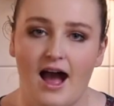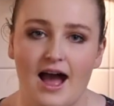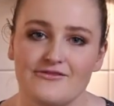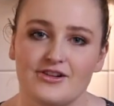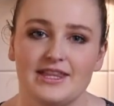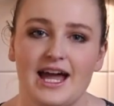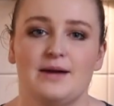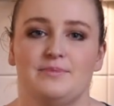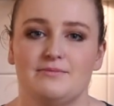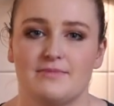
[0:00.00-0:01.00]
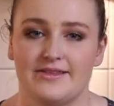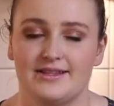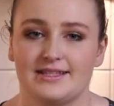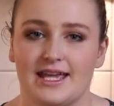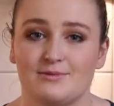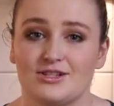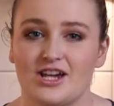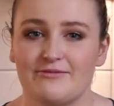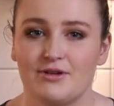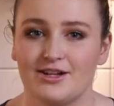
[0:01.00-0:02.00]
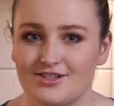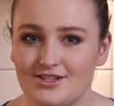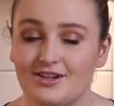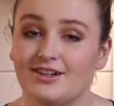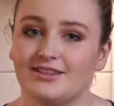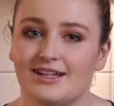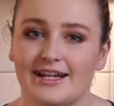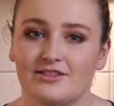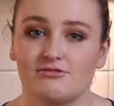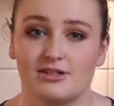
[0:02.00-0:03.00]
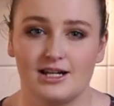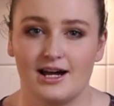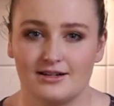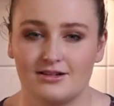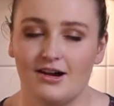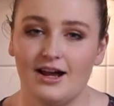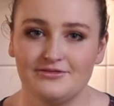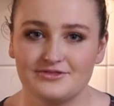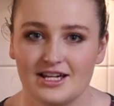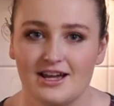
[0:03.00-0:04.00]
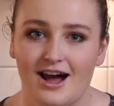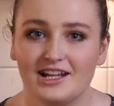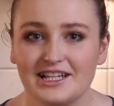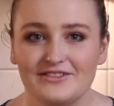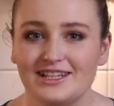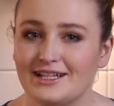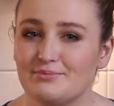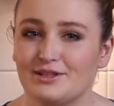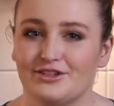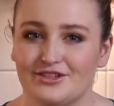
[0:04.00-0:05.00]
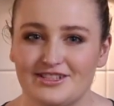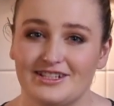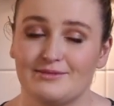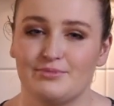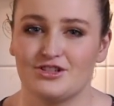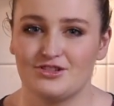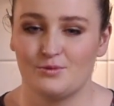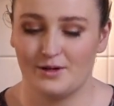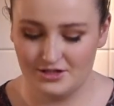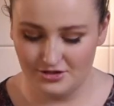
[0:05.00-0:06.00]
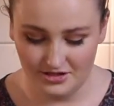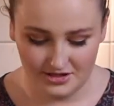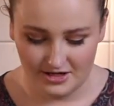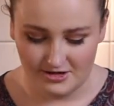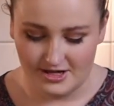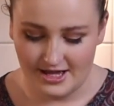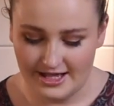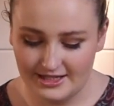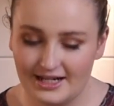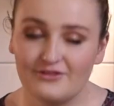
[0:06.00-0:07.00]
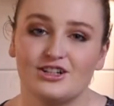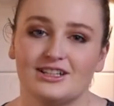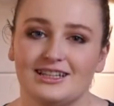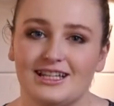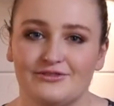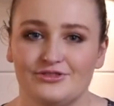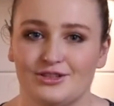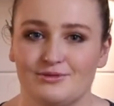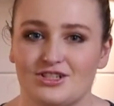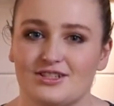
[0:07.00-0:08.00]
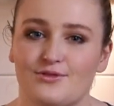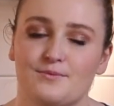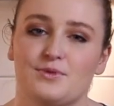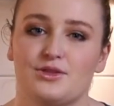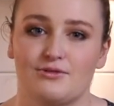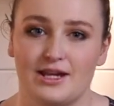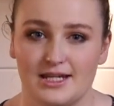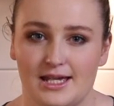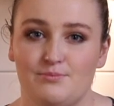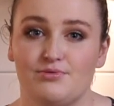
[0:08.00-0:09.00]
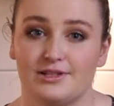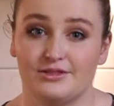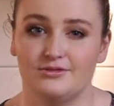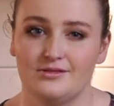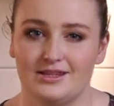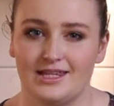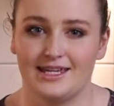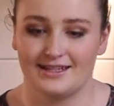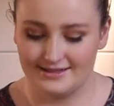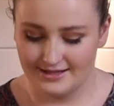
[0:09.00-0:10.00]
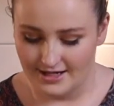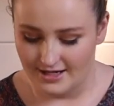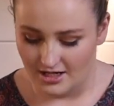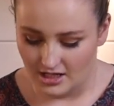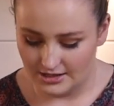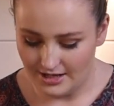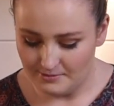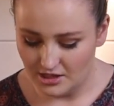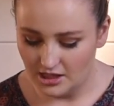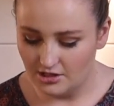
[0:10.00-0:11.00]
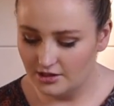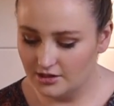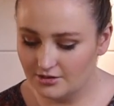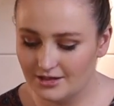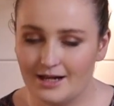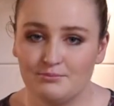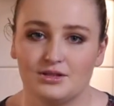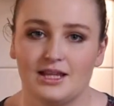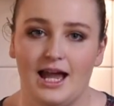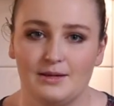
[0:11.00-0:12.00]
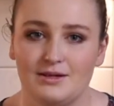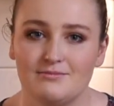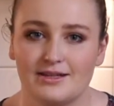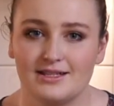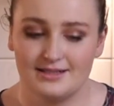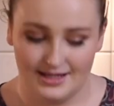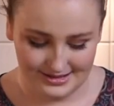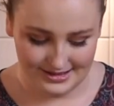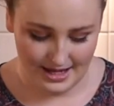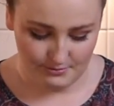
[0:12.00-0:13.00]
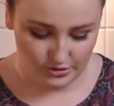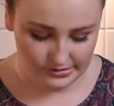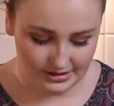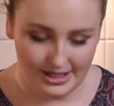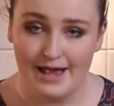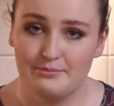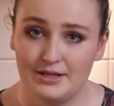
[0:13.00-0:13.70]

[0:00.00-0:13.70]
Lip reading: I've got the Happy Mother's Day, which I've purchased online through CutterCraft. I'll leave a link below so you can purchase one too. And then I've got Love You, which is from 3D Print All the Things. So I'm gonna go through and put the Happy Mother's Day stamp on the light